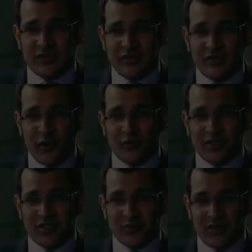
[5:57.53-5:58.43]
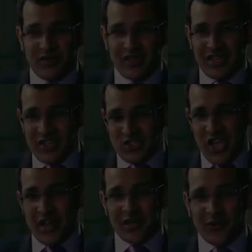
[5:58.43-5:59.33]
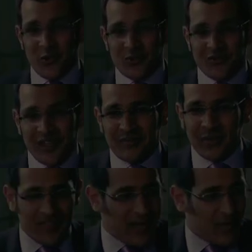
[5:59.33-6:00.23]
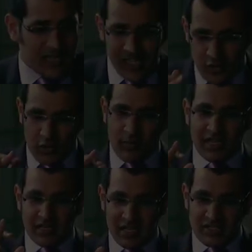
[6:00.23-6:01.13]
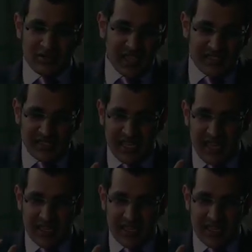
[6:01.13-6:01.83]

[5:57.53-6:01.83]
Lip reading: of involvement with shadowy groups, if I can put it that way. In your opinion, in 2010,